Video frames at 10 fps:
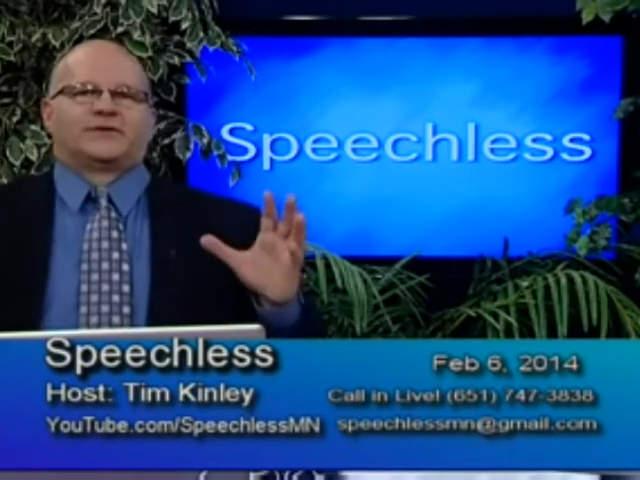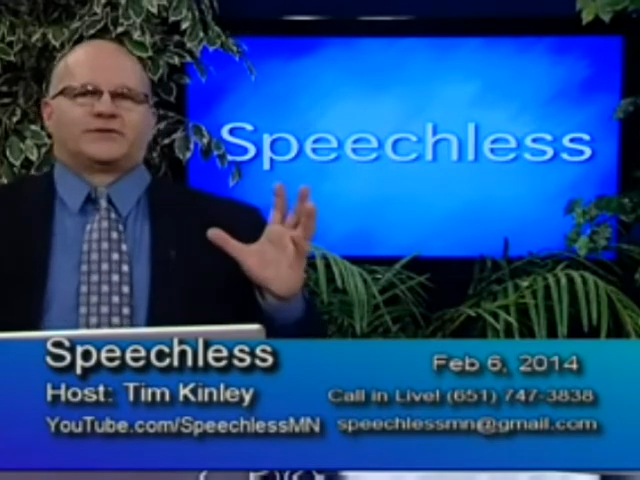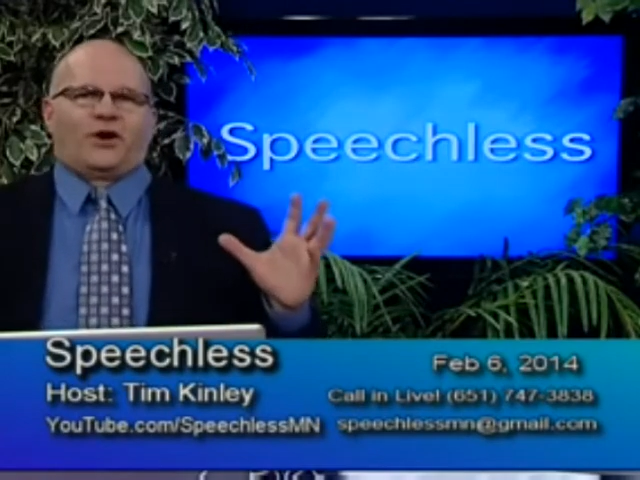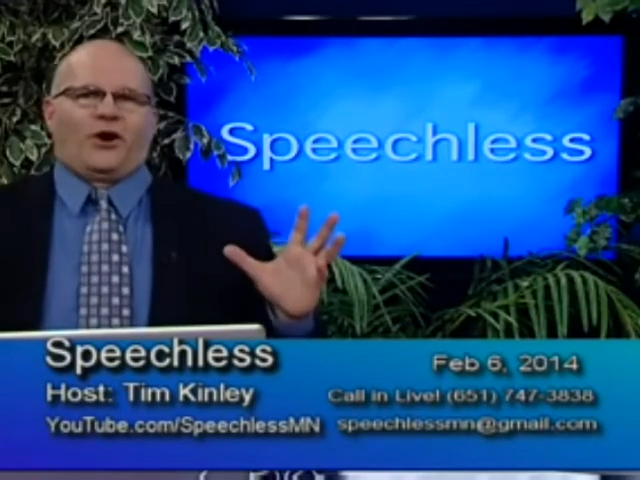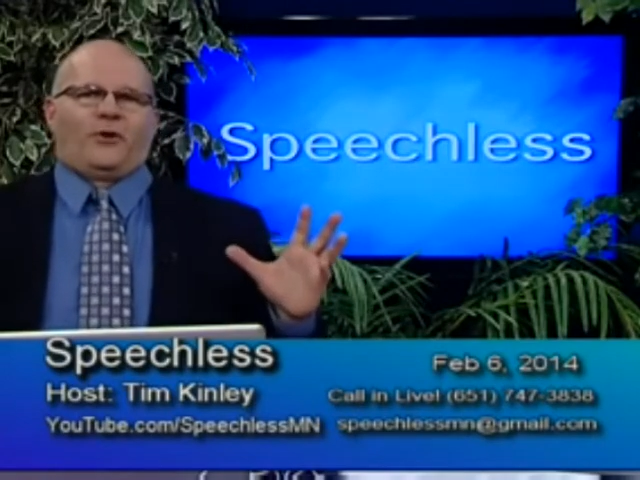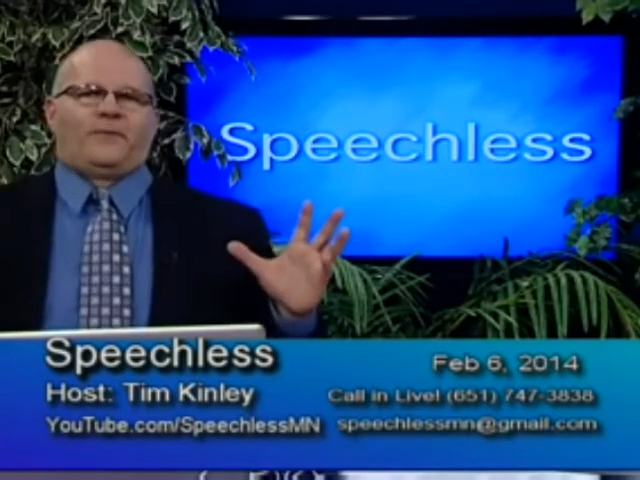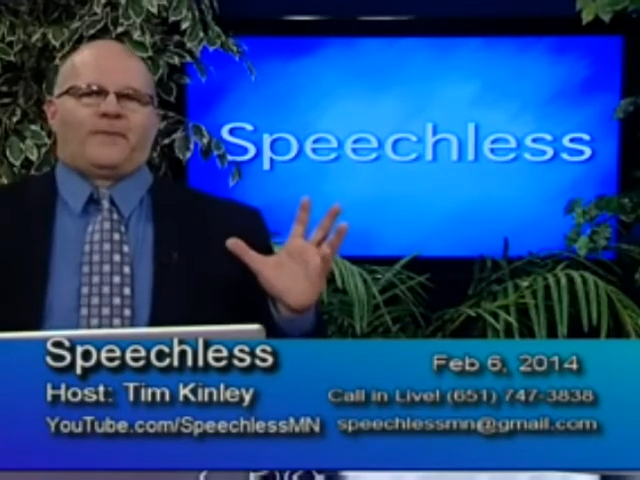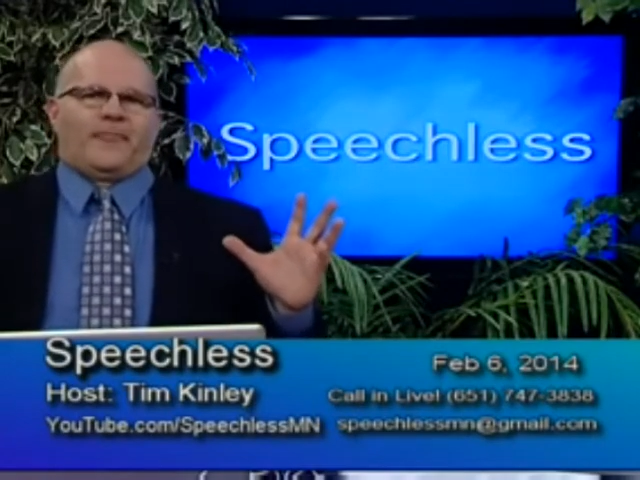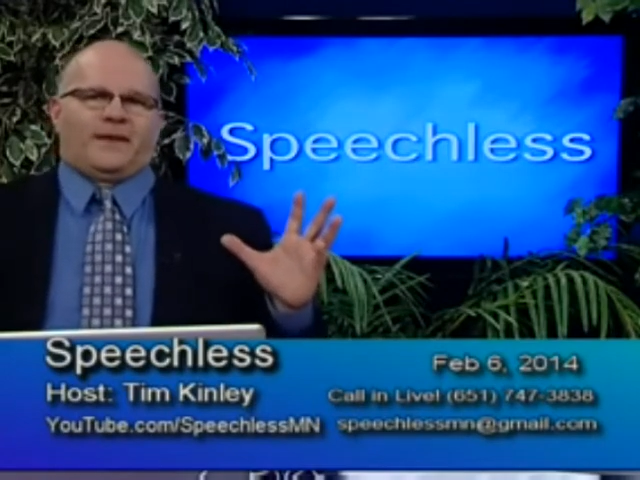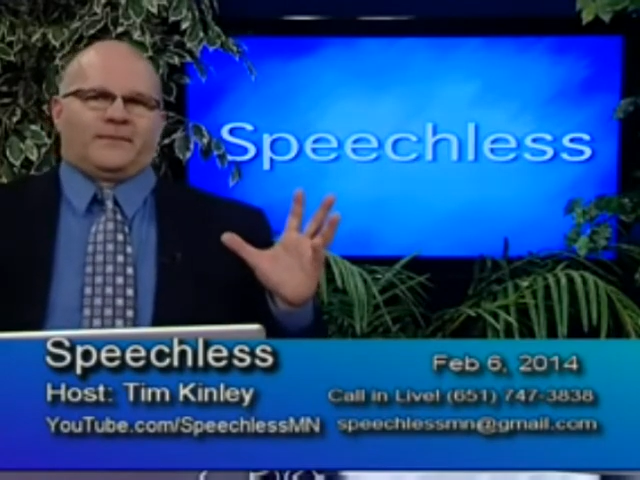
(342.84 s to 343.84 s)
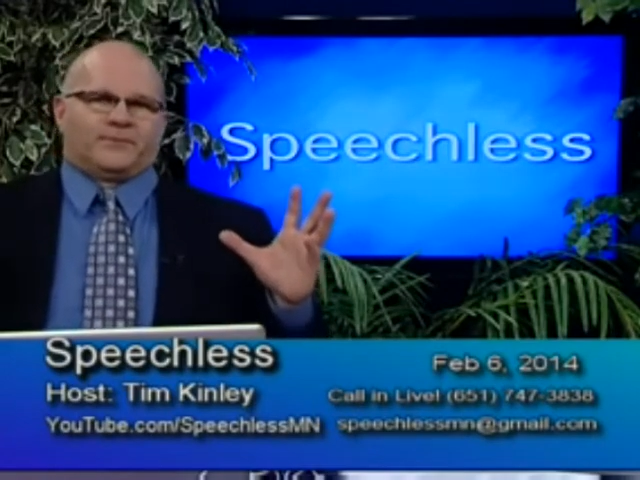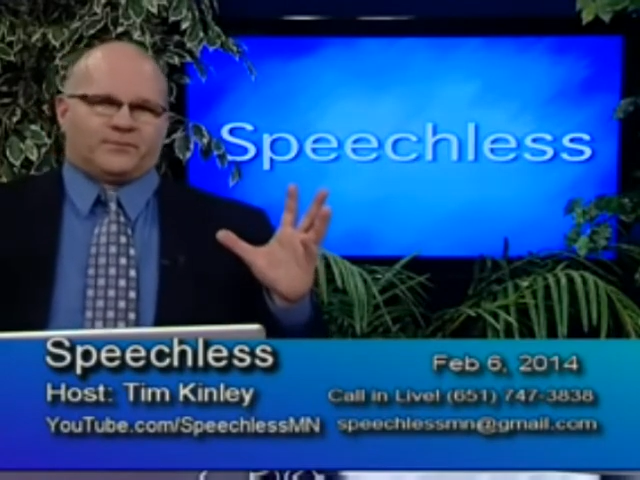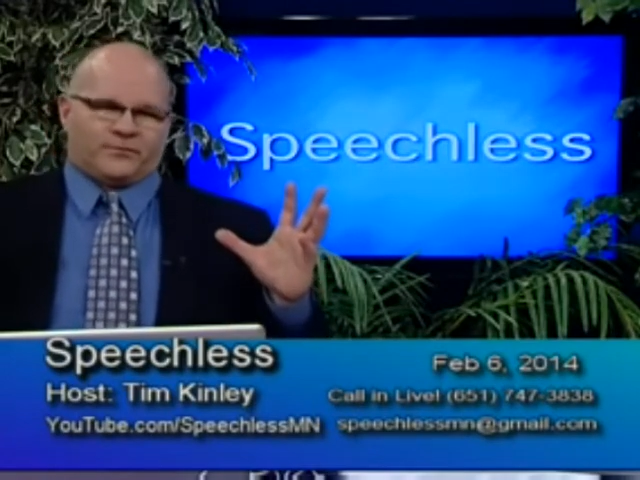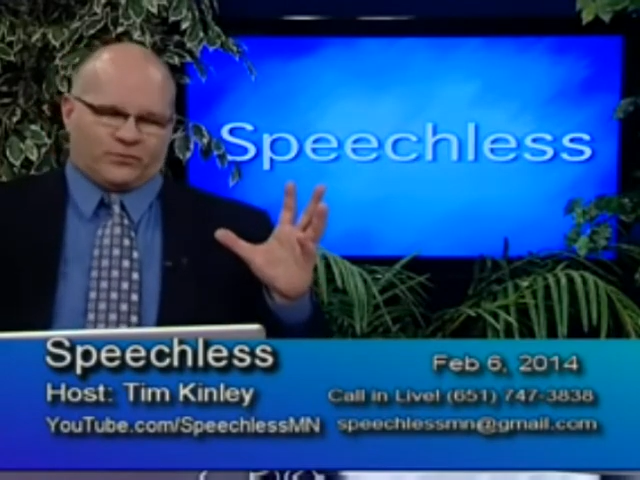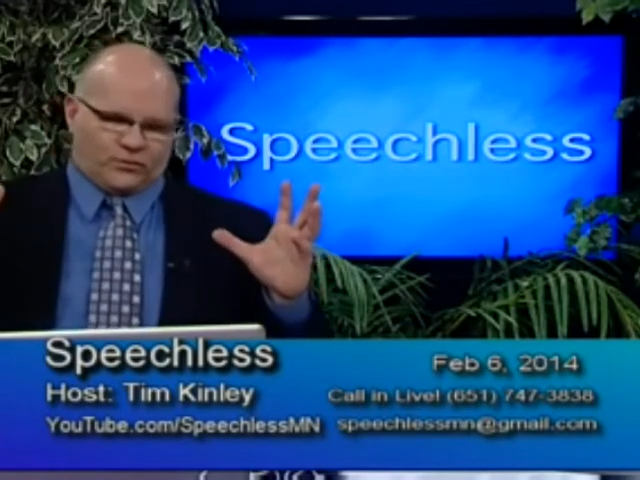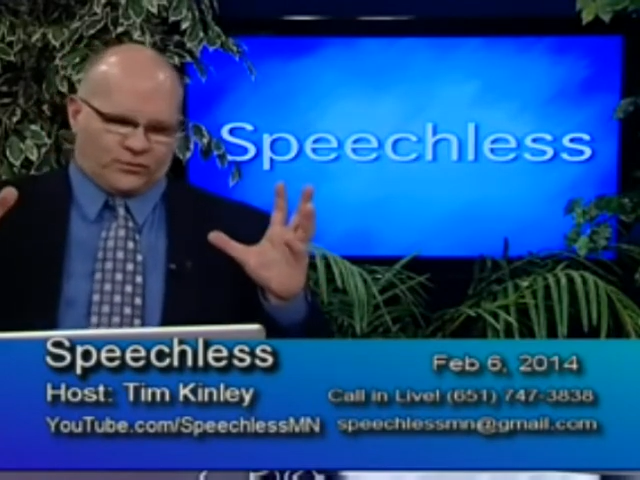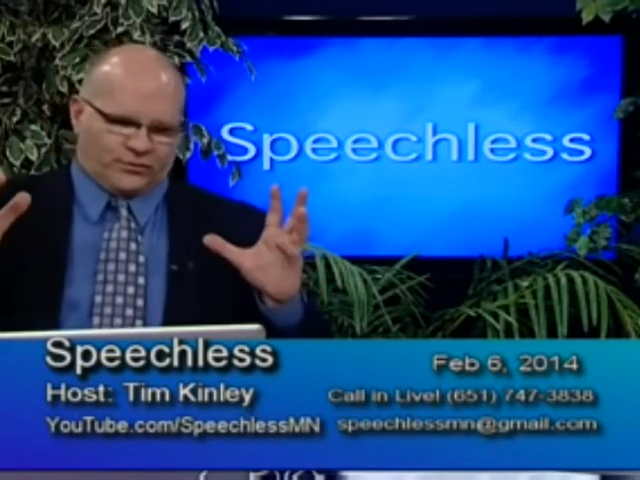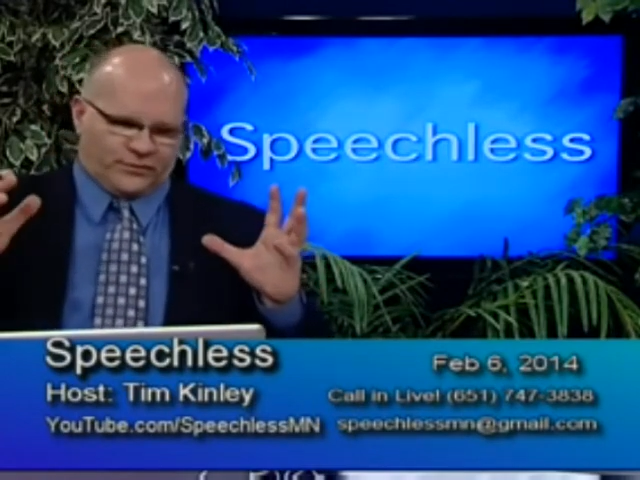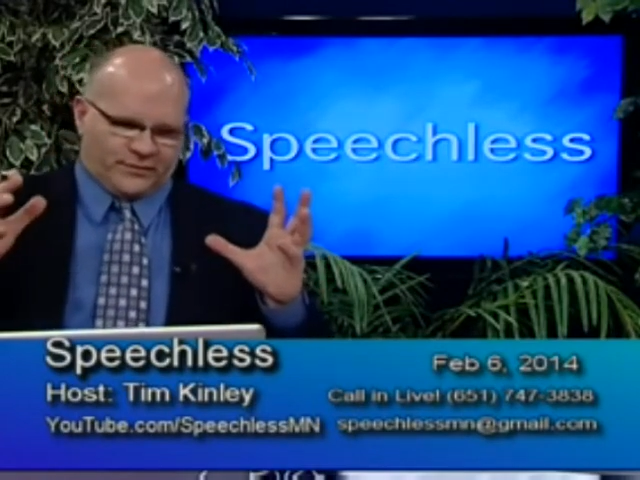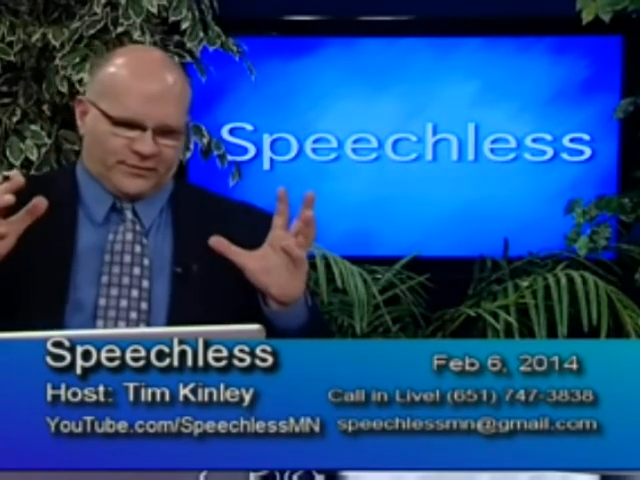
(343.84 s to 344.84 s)
So,
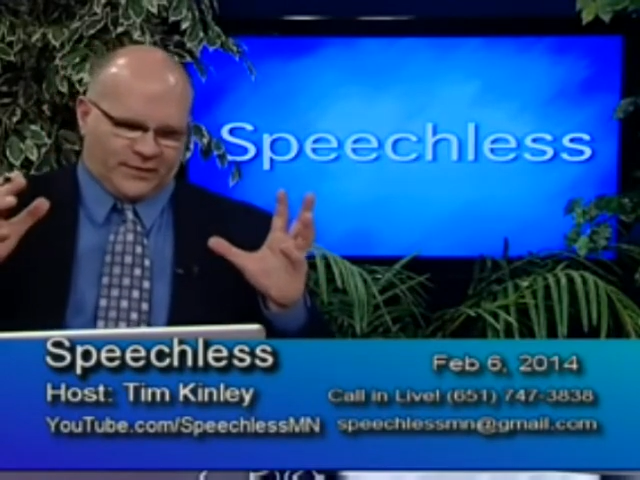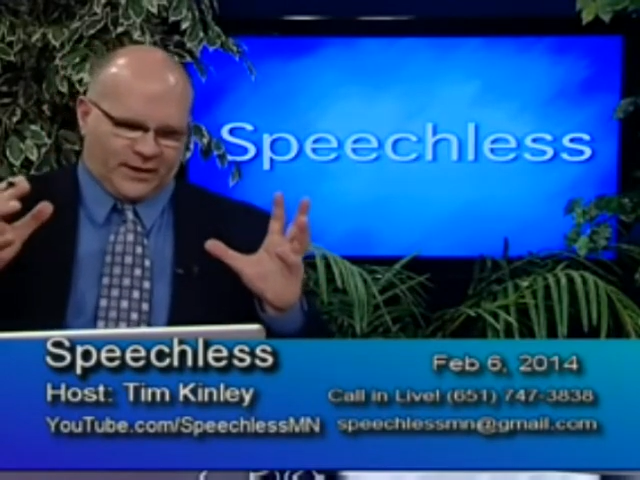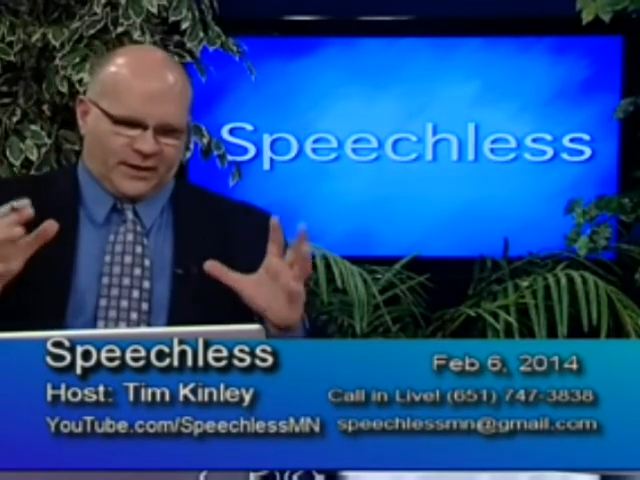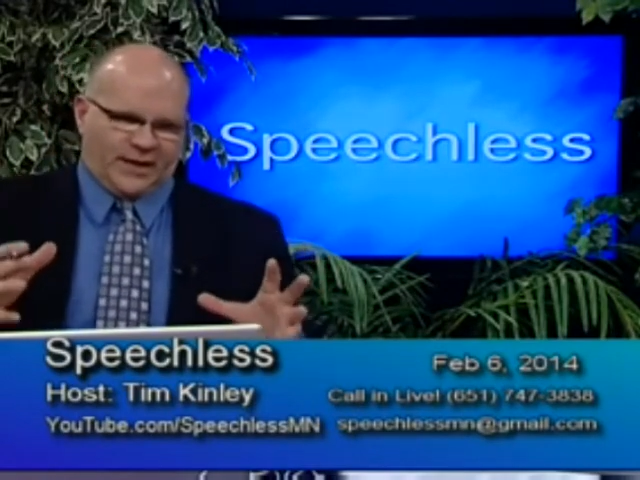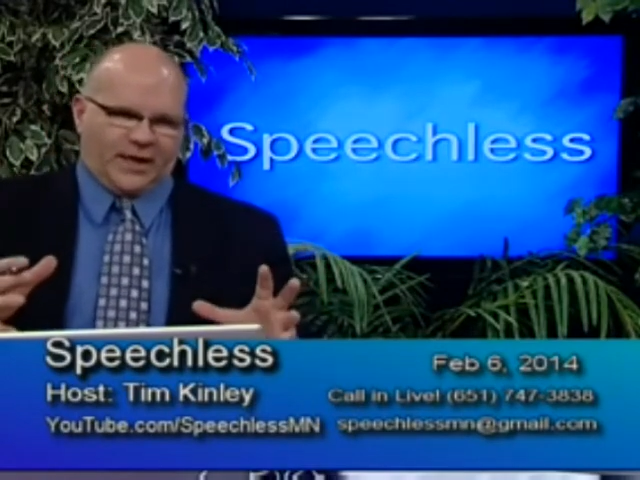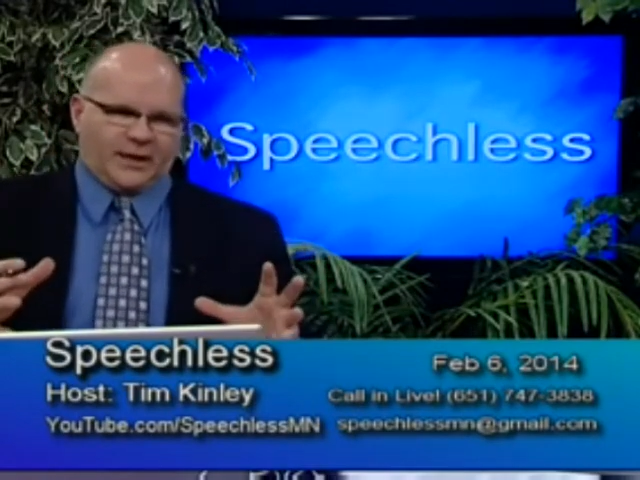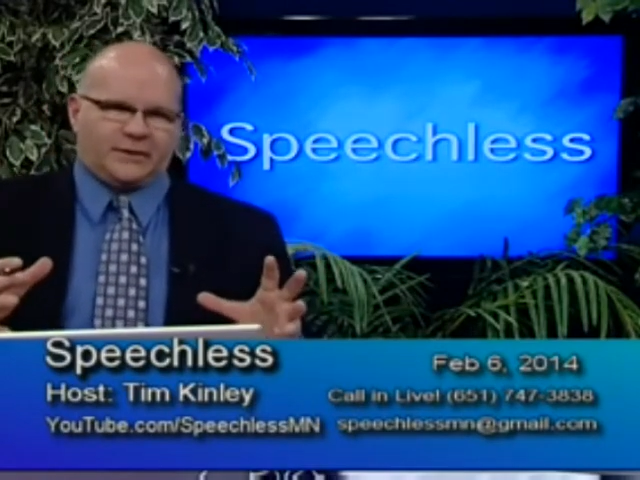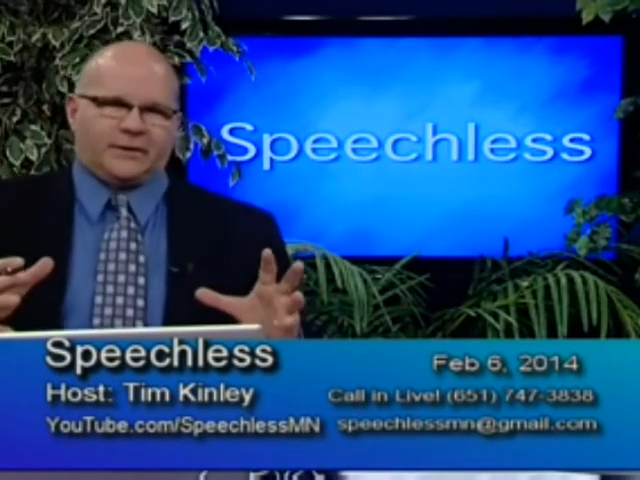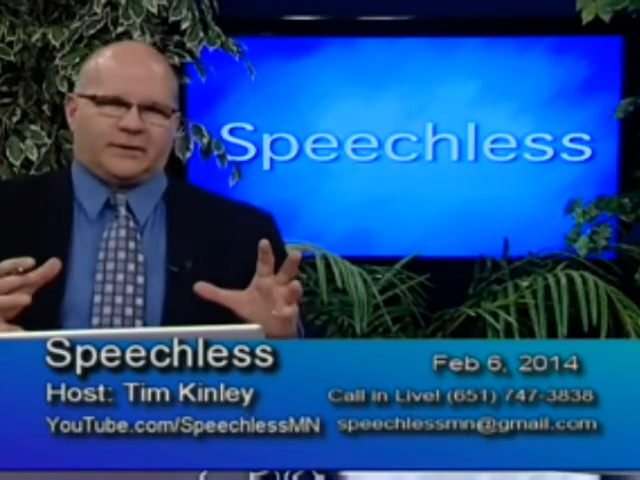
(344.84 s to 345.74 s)
again,